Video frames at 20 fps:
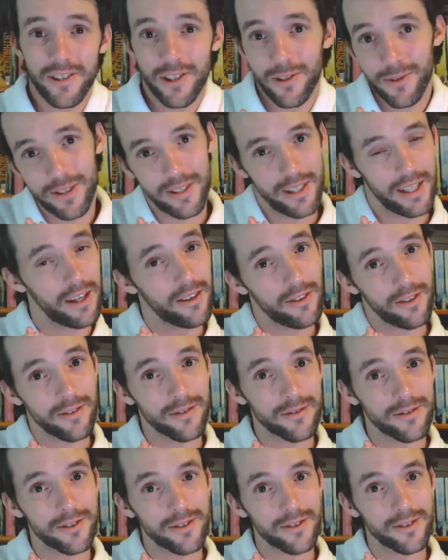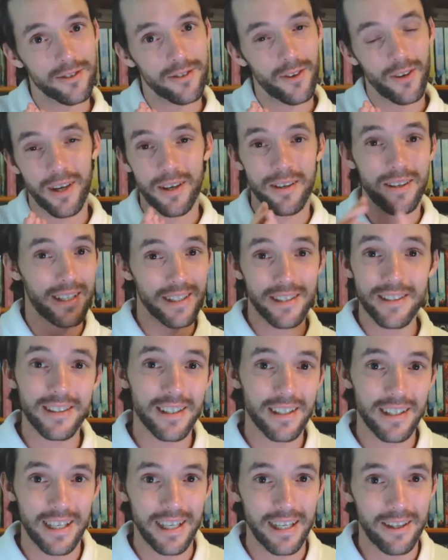new skills
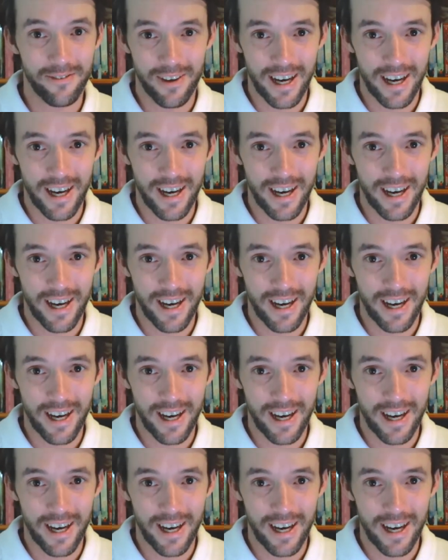instantly,